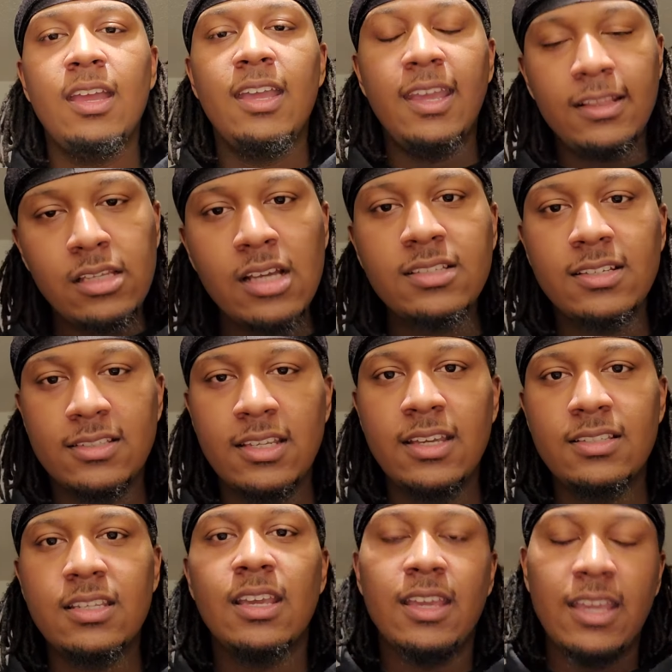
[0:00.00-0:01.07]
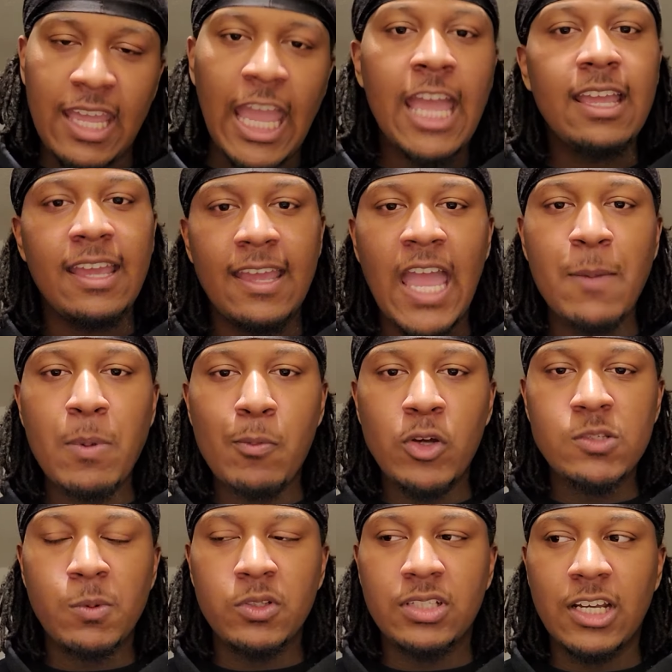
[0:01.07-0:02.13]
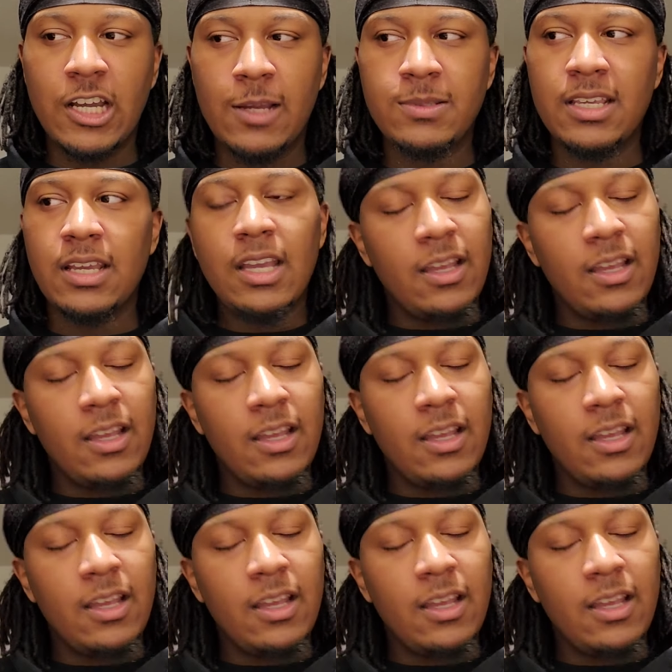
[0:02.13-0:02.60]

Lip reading: It does exist. It happened multiple times.